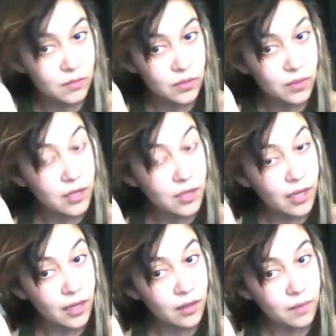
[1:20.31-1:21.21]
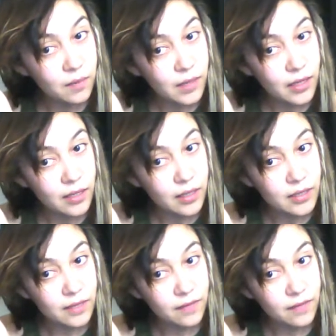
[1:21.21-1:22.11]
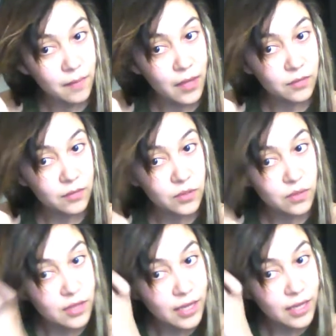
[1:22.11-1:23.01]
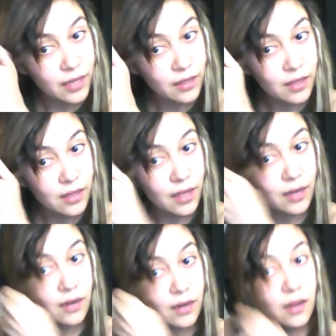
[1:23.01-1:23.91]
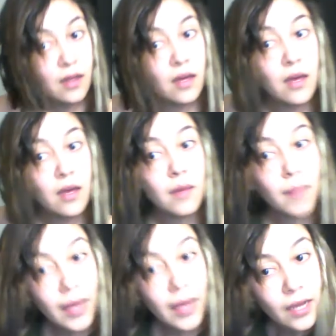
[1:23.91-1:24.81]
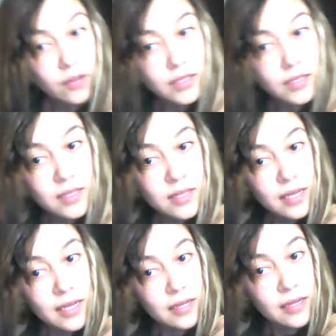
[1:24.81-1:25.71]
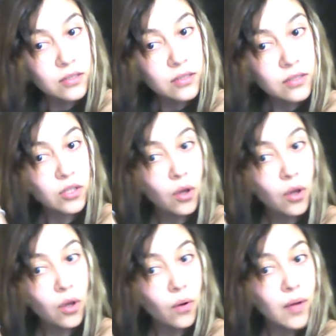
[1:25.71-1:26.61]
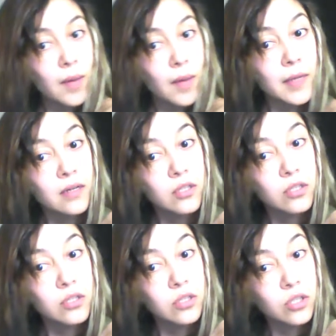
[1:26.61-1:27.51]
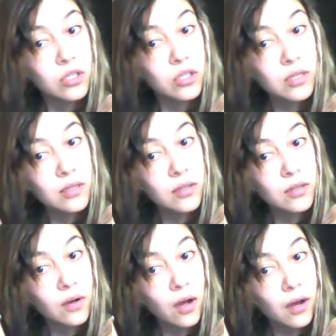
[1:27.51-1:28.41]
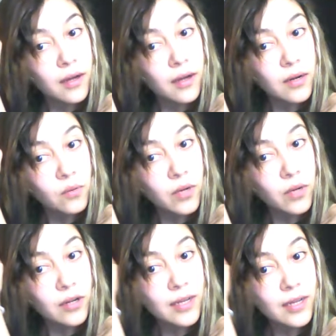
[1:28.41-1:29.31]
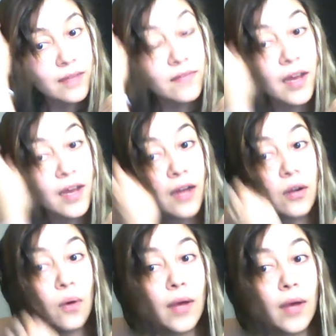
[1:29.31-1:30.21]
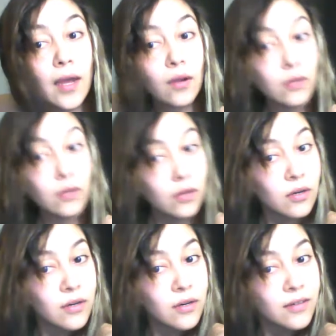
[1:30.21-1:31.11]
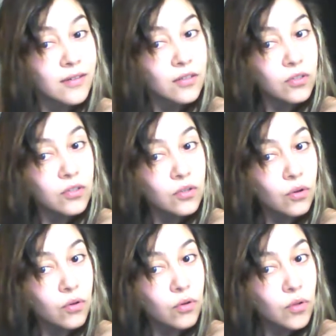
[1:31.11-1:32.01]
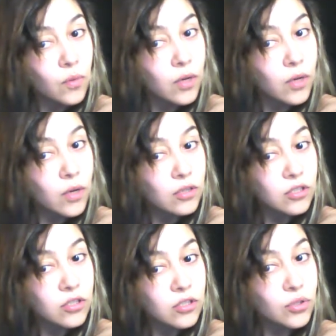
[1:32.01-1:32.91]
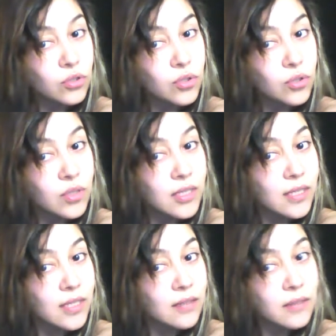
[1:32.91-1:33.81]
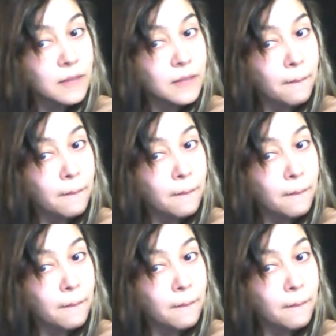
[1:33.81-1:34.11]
too thick, because if I make them too thick then my hair is thin, so I'm gonna look a little odd and weird, like if I had no hair. So you want to just do this.